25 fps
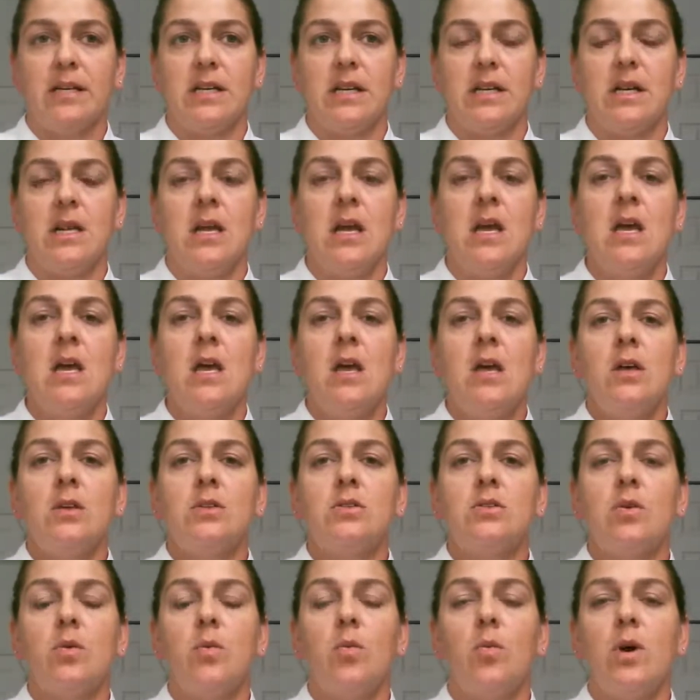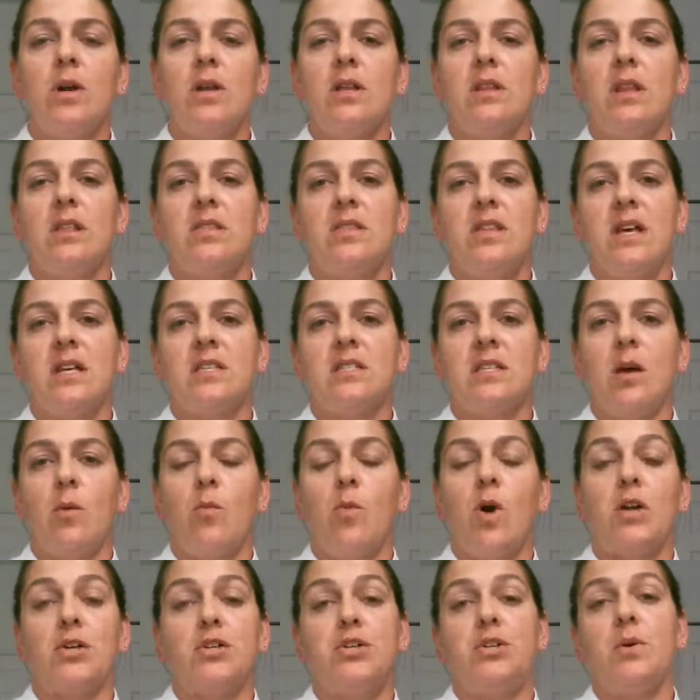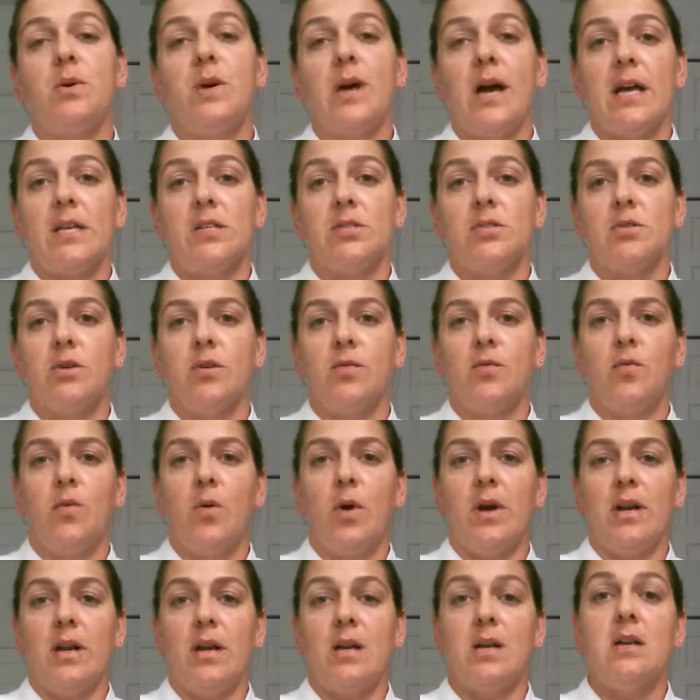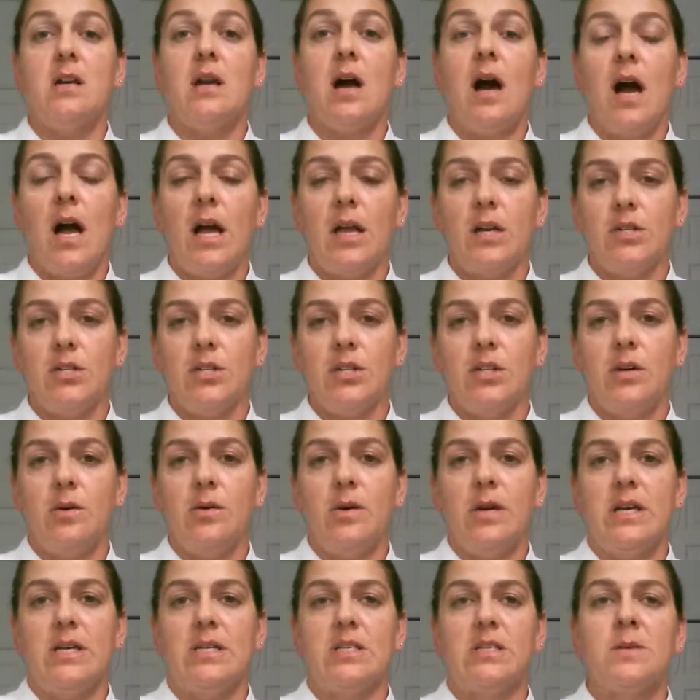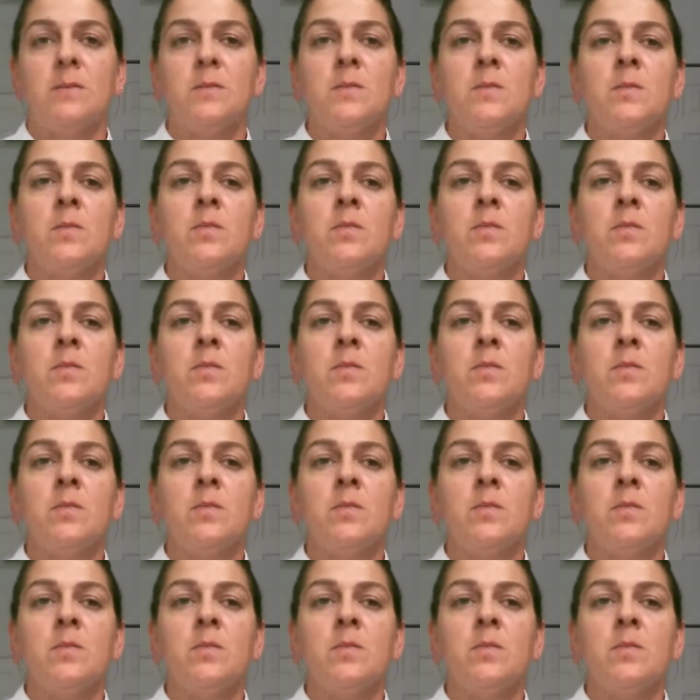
And so one of the things that I want you guys to avoid and not do is